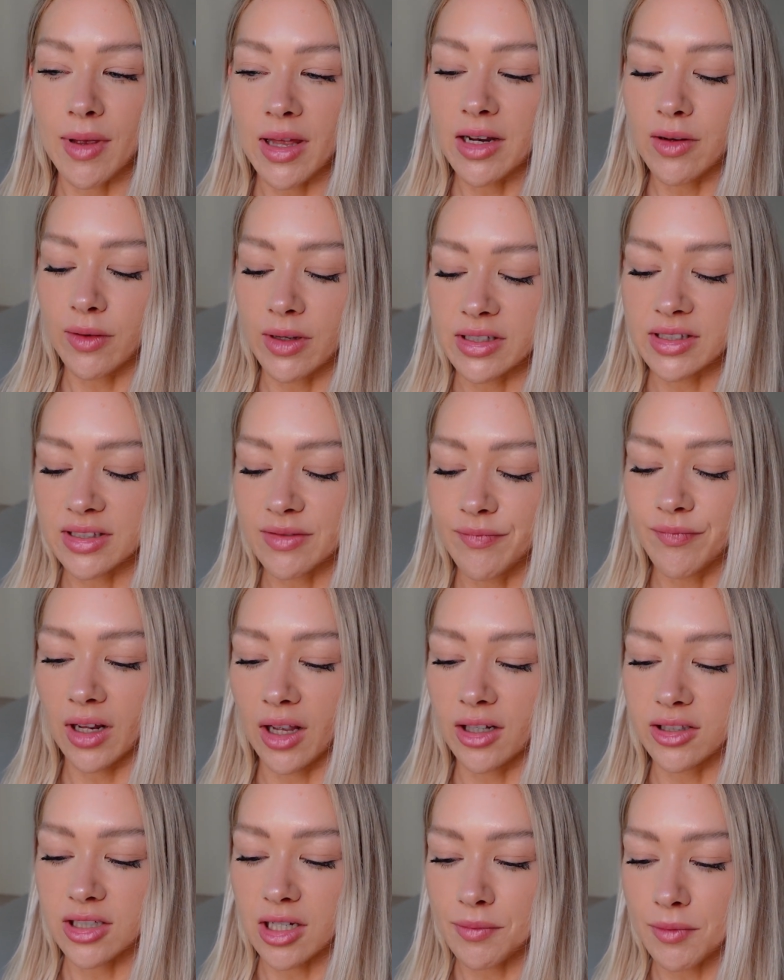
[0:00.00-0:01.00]
Anyways,
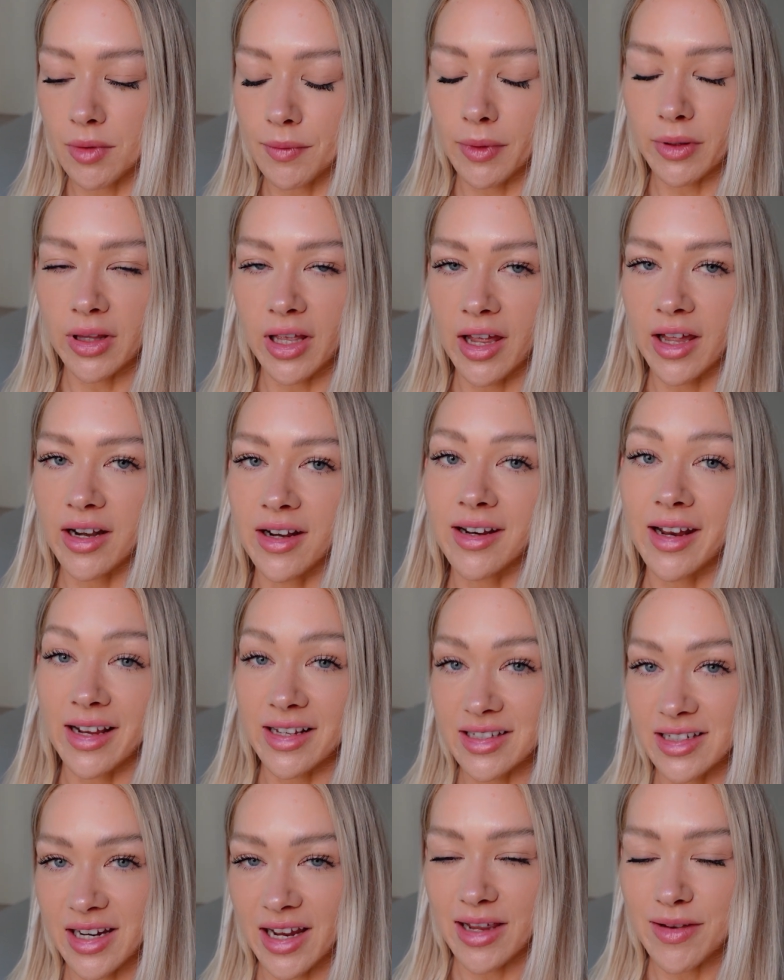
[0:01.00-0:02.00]
I'll talk more about that
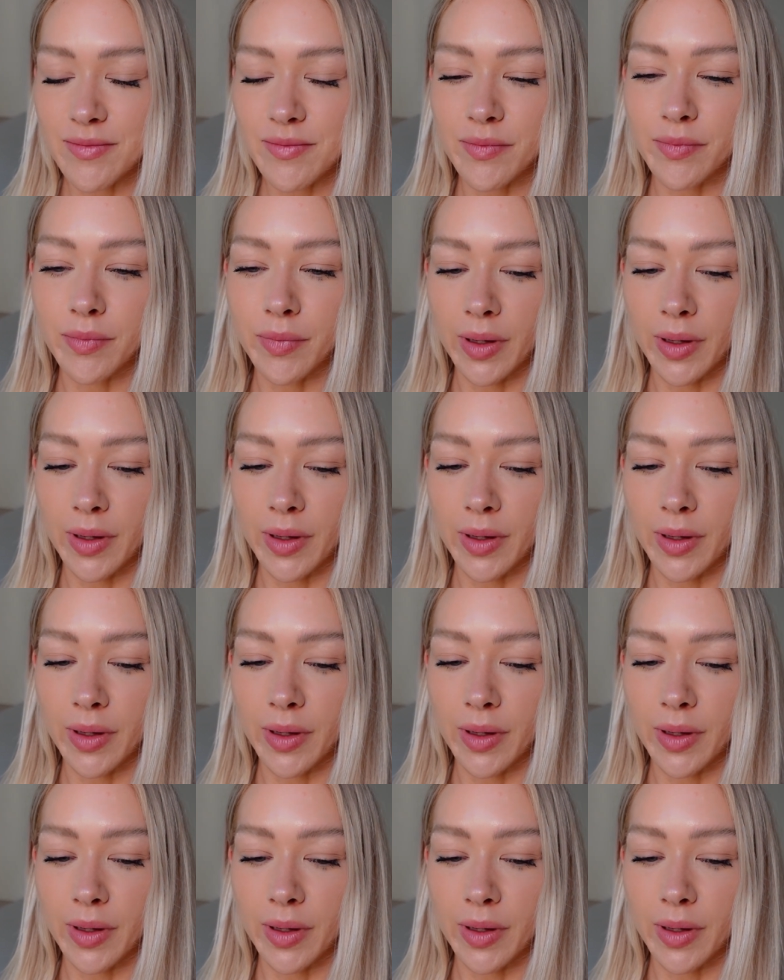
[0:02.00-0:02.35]
next time,